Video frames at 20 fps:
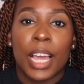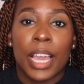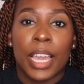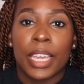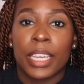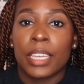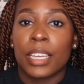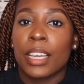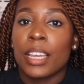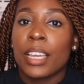
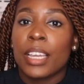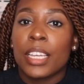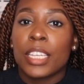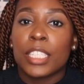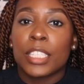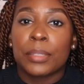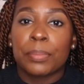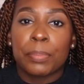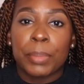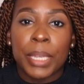Like,
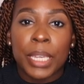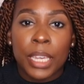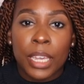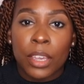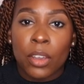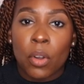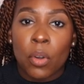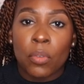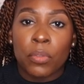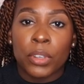
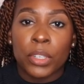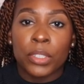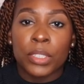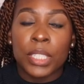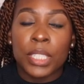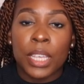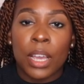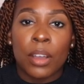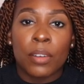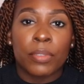speaking over
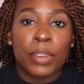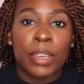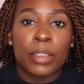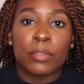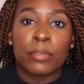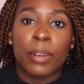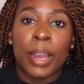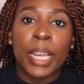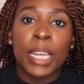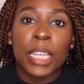yourself,
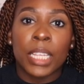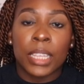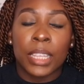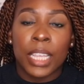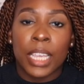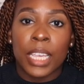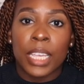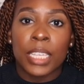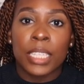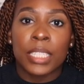like
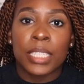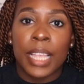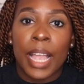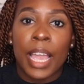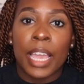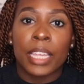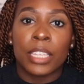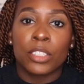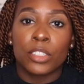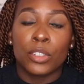writing things
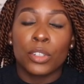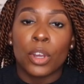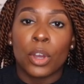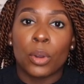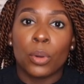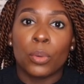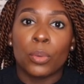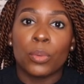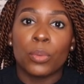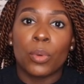that, you
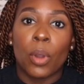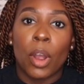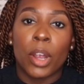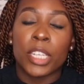know,